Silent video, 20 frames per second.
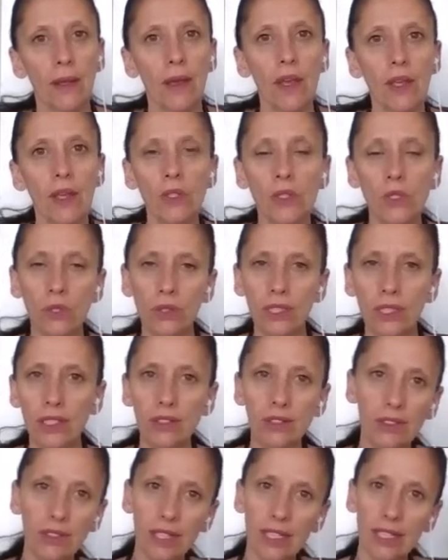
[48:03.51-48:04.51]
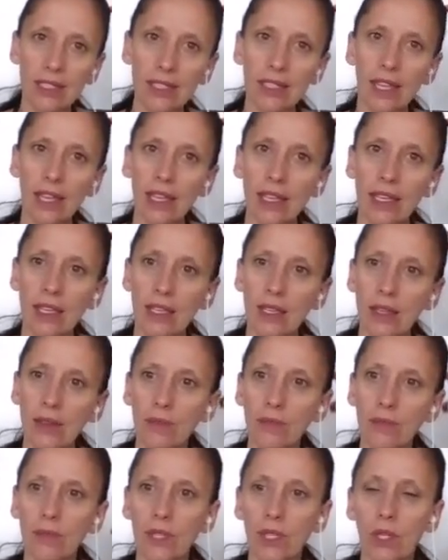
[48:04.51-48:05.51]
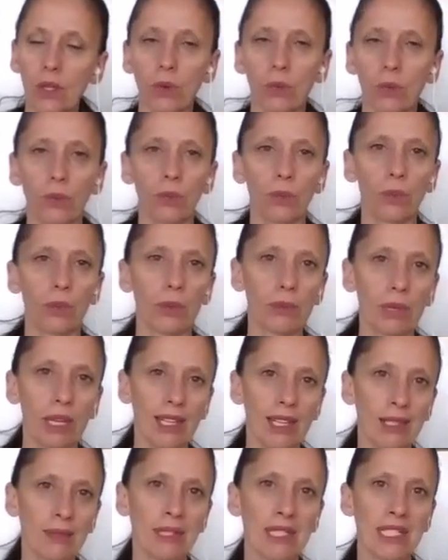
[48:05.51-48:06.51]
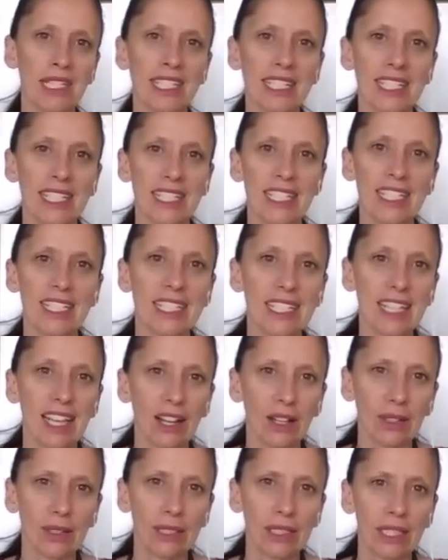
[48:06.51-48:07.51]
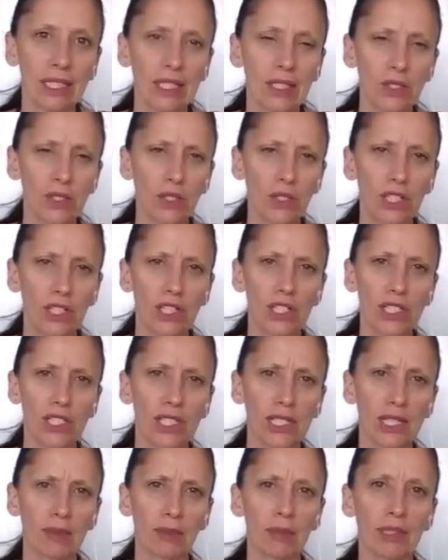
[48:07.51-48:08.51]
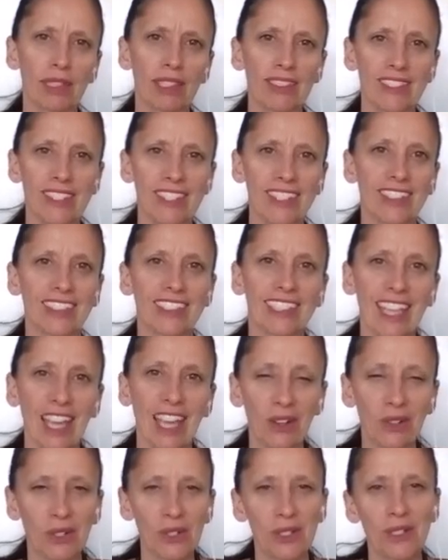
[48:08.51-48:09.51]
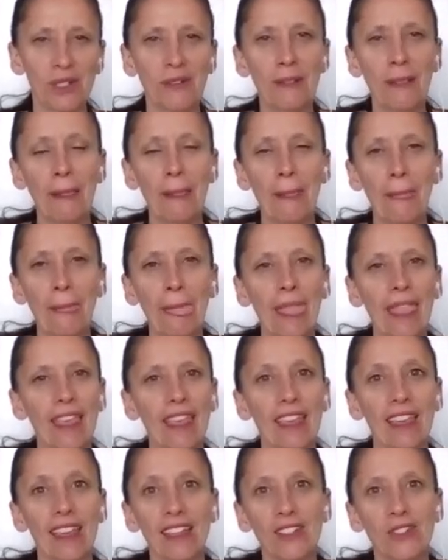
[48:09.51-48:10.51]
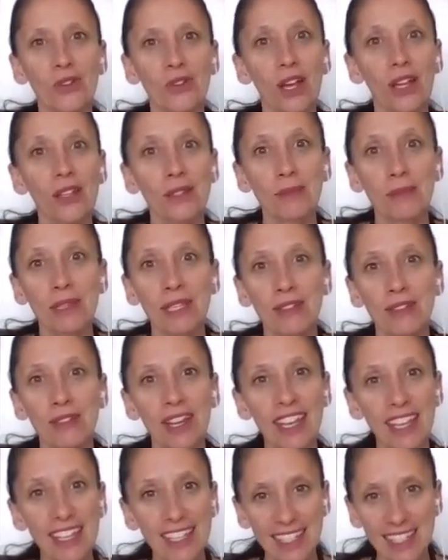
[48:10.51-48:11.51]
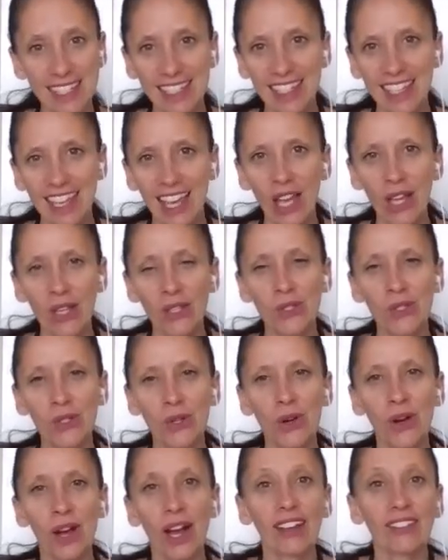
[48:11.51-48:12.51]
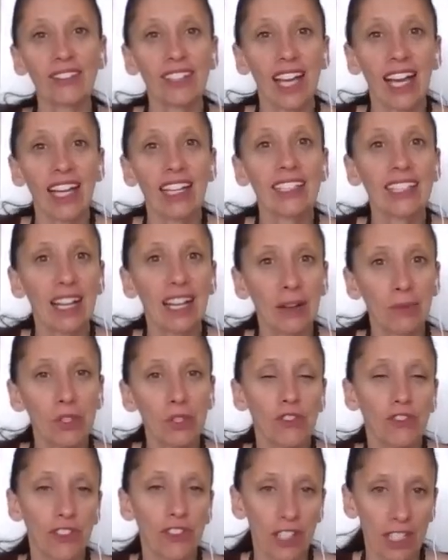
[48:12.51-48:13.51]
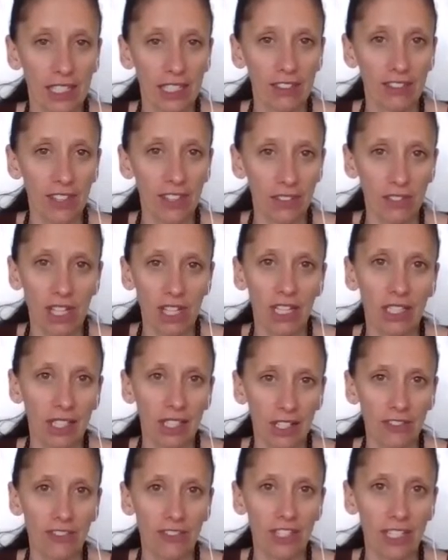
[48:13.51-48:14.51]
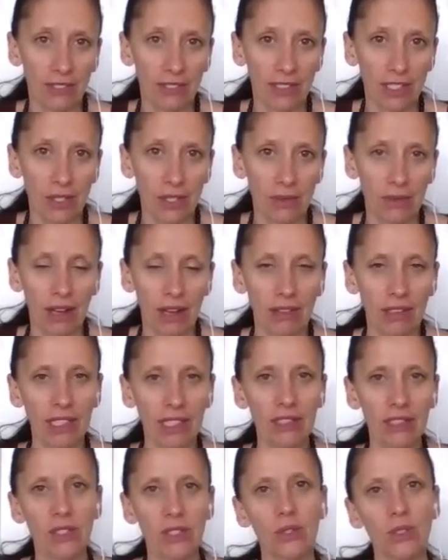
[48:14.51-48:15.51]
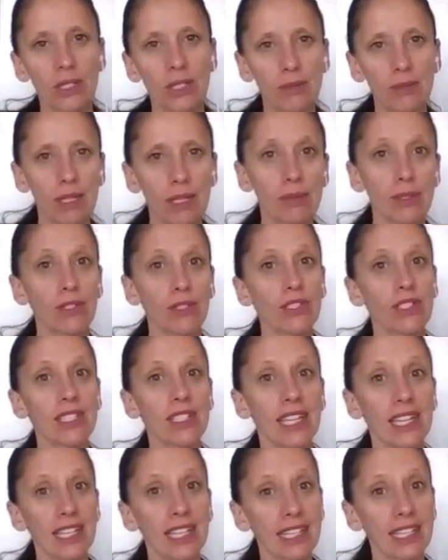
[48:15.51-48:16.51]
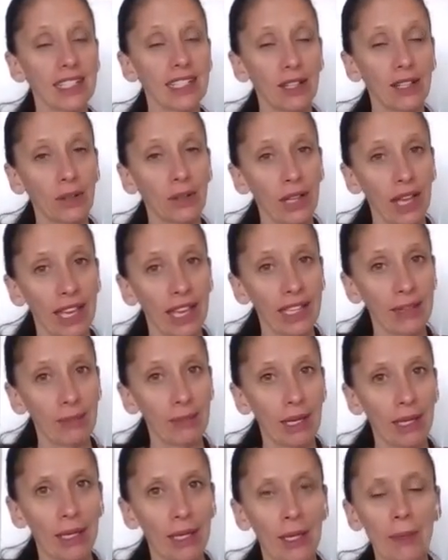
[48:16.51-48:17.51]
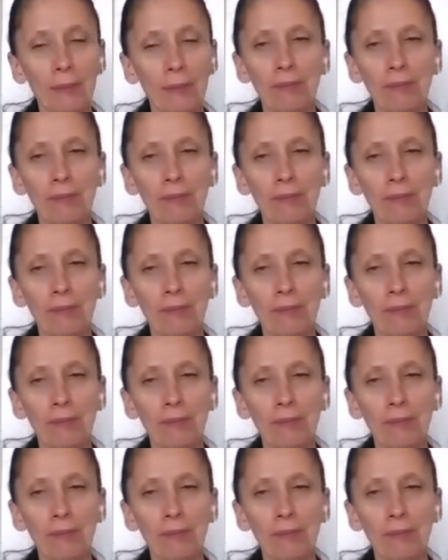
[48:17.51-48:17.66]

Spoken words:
So little things like, you know, when my husband takes the tea towel and he crunches it up and leaves it on the counter, it drives me crazy. So I've kind of come to forgive. I've done a lot of forgiveness around it. So sometimes I'll just take it and I'll hang it back up.